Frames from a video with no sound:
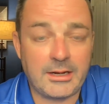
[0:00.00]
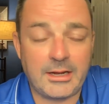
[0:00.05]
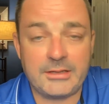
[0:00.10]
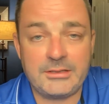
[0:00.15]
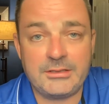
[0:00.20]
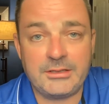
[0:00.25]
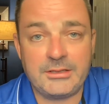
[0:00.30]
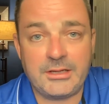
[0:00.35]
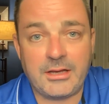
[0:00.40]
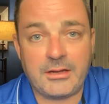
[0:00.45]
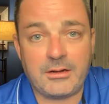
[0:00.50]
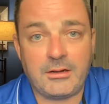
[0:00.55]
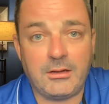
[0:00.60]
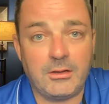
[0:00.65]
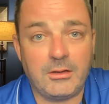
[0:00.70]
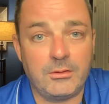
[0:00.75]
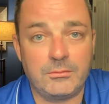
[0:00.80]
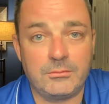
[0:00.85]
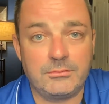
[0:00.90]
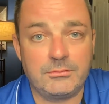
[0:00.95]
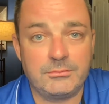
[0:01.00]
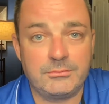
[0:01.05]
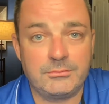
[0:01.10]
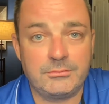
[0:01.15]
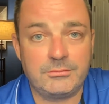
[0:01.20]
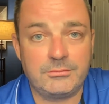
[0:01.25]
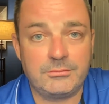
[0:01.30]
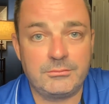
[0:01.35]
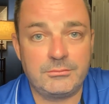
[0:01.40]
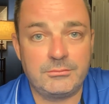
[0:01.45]
I took out a loan
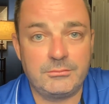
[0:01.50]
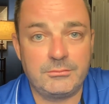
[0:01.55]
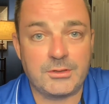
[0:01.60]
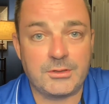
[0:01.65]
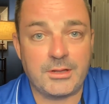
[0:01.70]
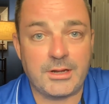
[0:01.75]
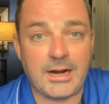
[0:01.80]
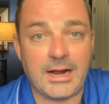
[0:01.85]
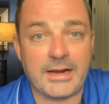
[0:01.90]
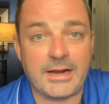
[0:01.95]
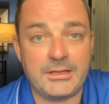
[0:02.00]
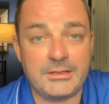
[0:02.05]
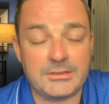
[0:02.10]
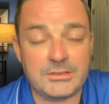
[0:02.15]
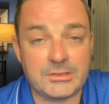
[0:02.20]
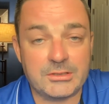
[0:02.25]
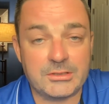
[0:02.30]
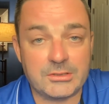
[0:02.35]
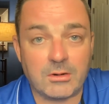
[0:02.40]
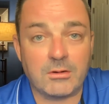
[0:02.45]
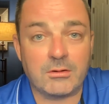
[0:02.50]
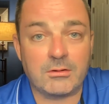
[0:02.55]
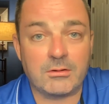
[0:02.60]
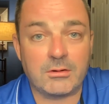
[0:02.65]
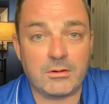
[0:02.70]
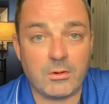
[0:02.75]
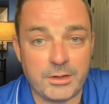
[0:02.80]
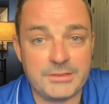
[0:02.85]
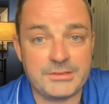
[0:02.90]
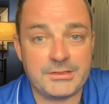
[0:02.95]
so that I could start
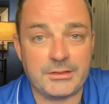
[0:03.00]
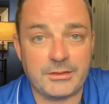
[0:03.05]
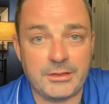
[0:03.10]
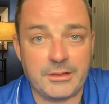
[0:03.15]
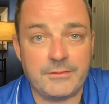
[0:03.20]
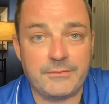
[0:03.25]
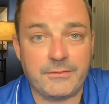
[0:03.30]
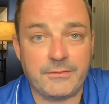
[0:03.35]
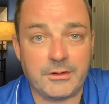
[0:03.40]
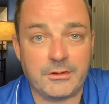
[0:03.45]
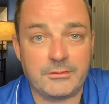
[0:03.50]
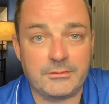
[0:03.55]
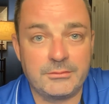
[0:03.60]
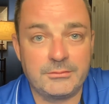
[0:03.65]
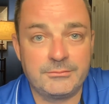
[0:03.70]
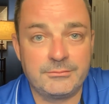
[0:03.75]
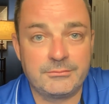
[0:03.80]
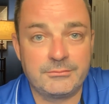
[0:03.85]
crazy lead flow,